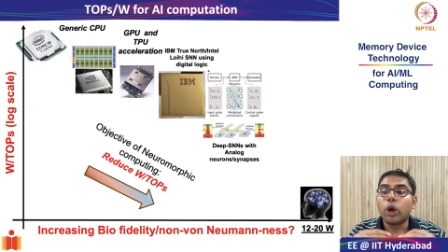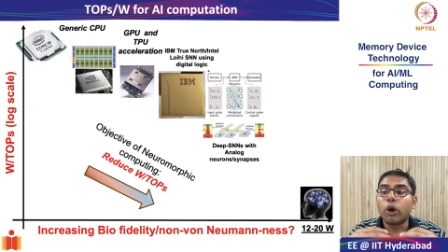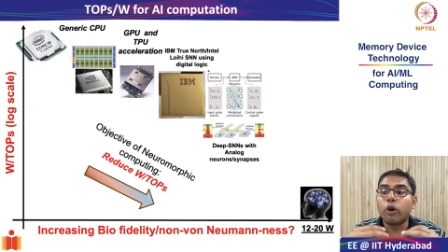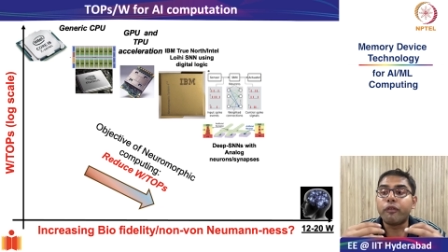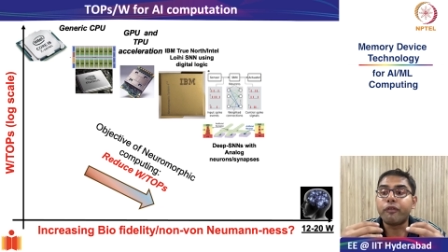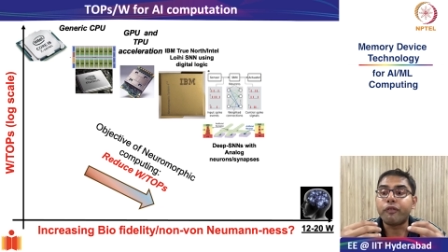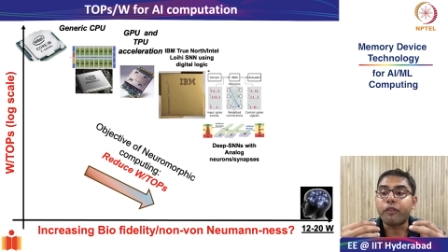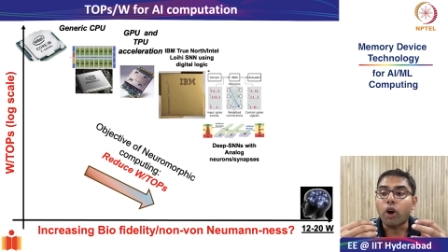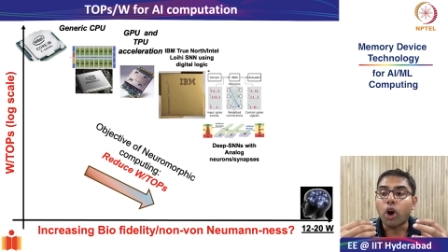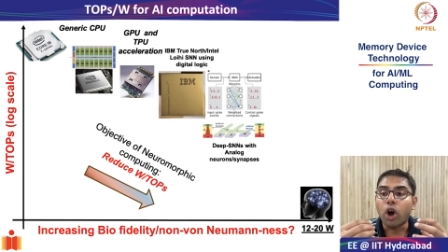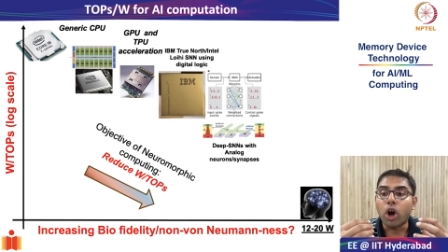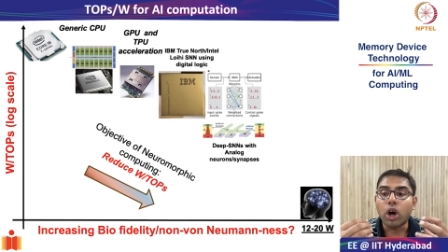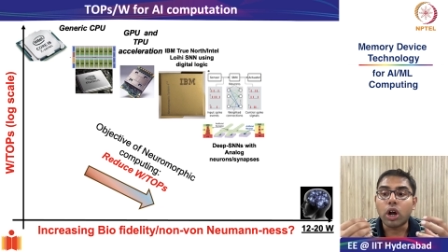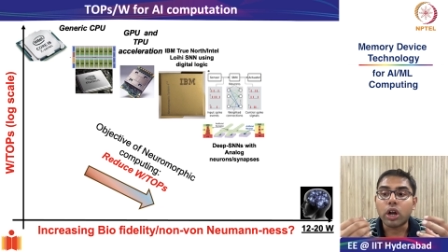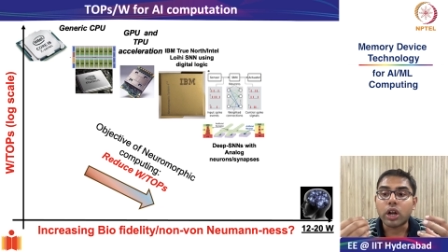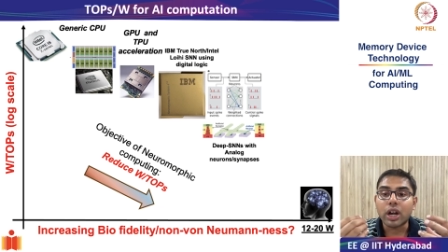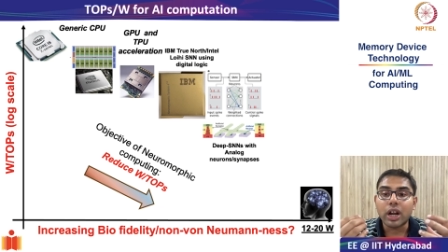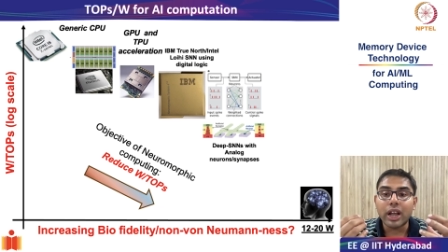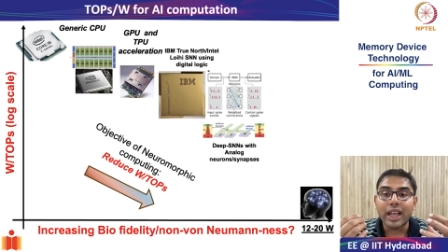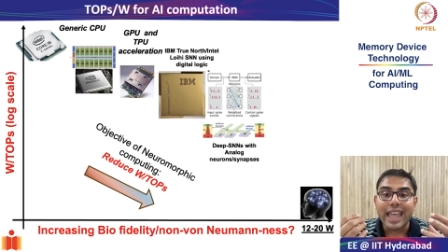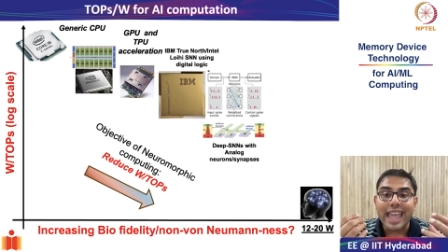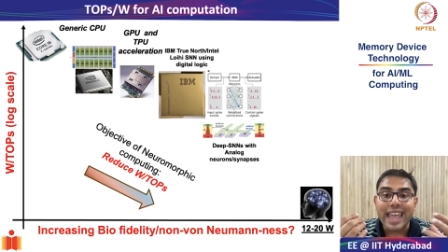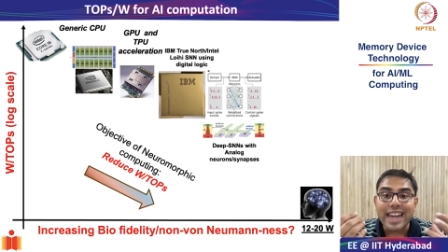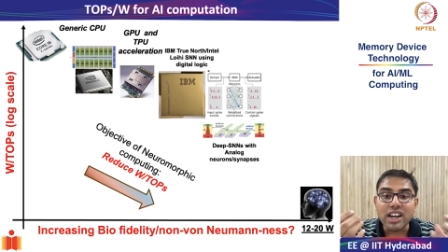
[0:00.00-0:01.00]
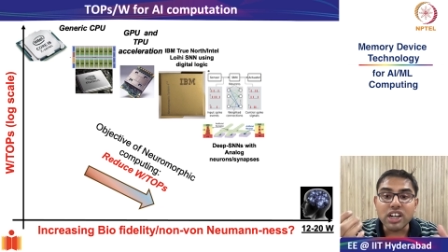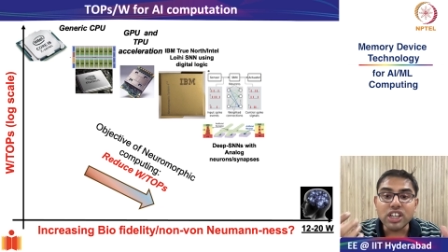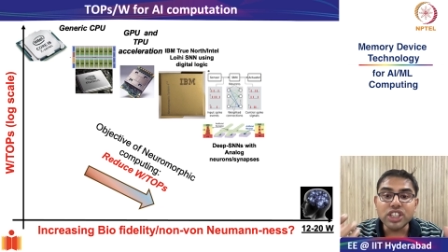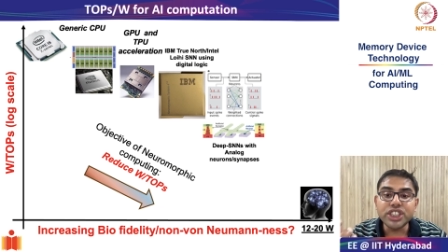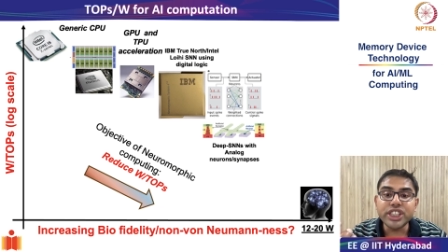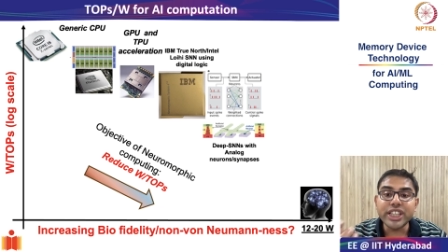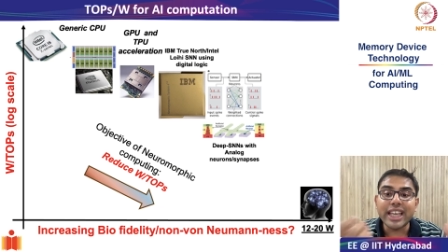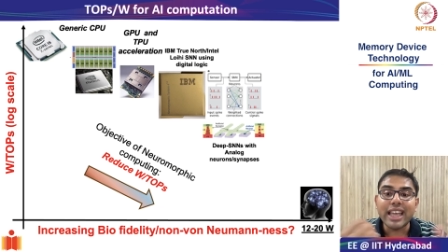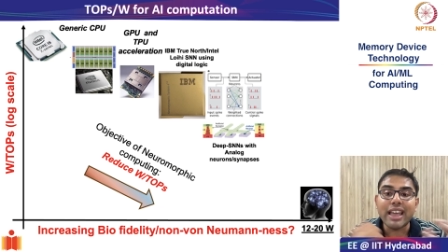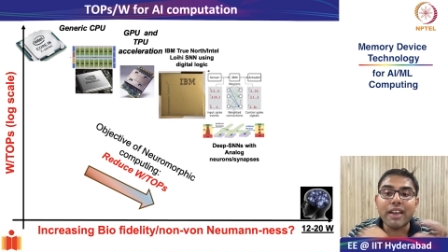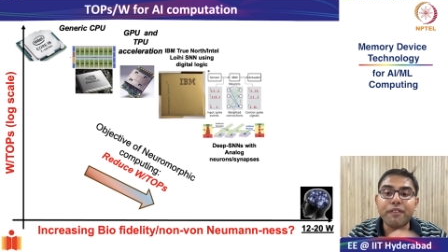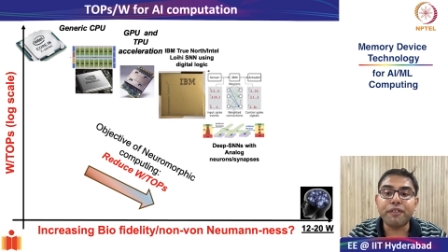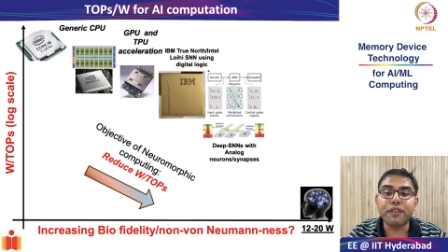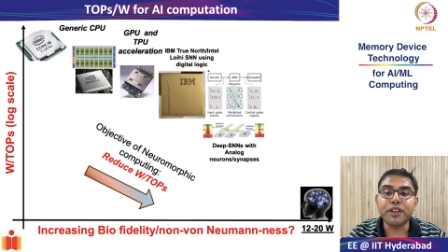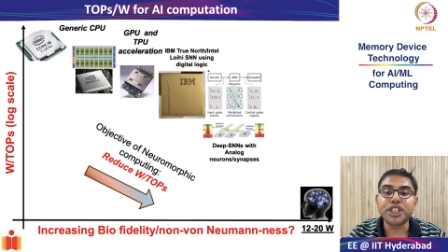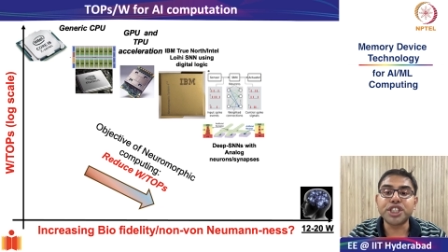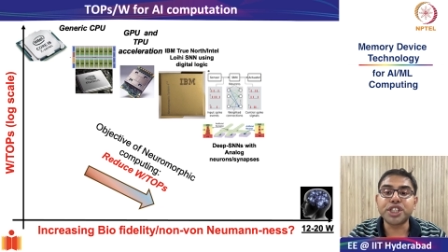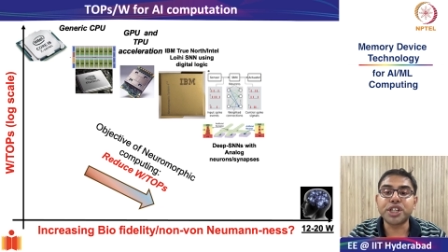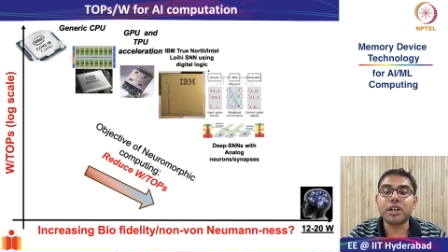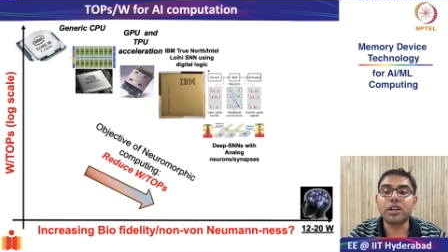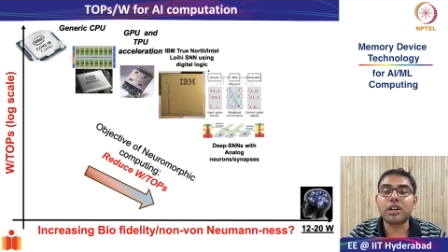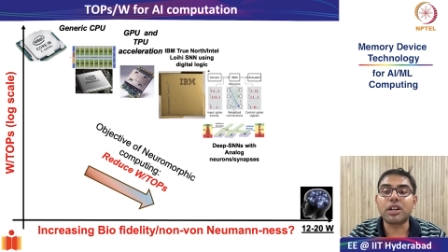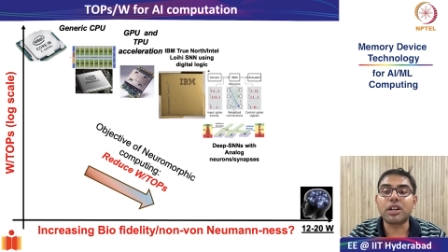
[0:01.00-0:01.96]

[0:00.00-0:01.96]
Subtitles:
for energy efficient